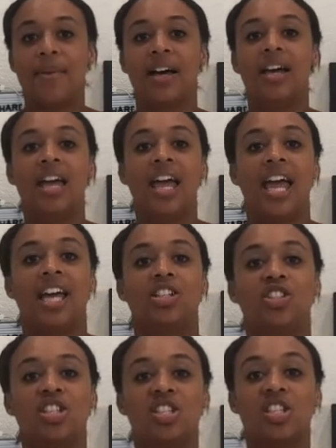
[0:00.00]
But
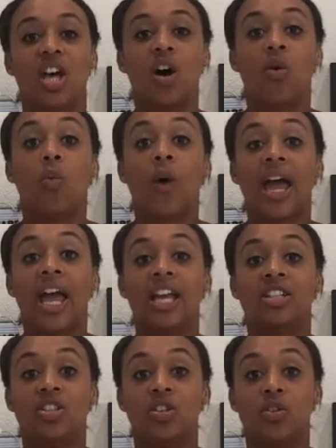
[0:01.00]
it's just a
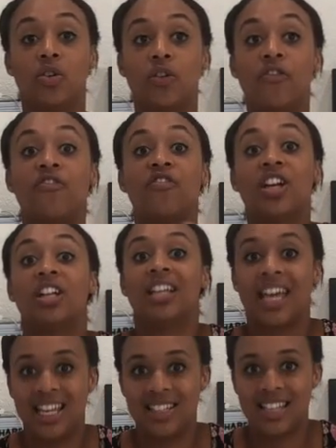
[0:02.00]
way to fill
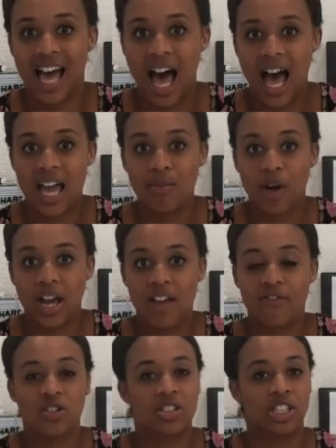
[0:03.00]
in time, right?
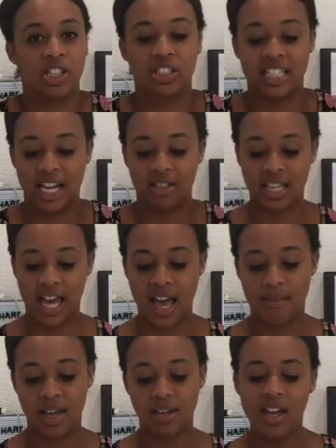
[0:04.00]
If there's a little
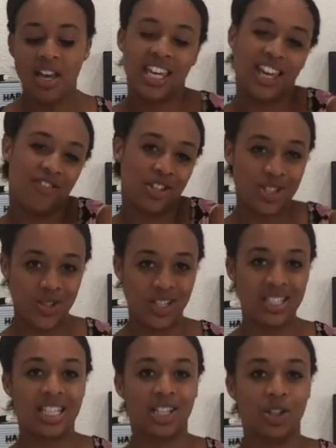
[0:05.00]
downtime, and give the
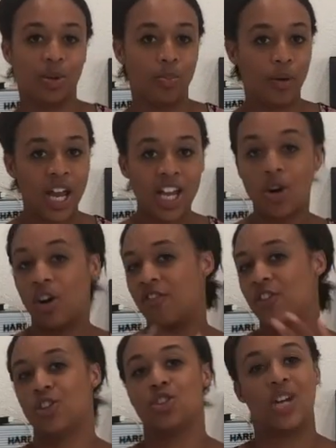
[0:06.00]
students a little break, or
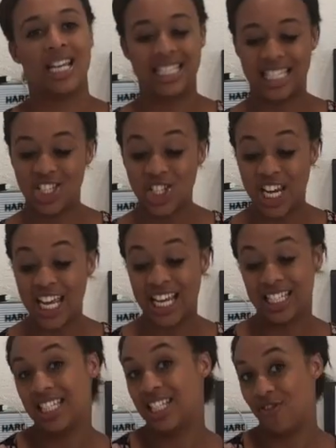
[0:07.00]
if you're transitioning
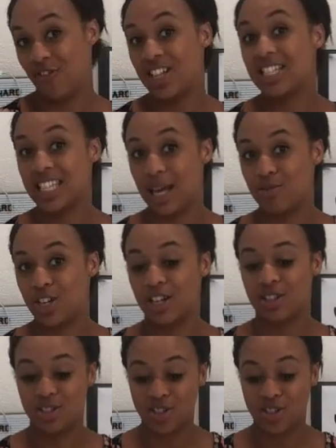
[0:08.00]
into different subjects.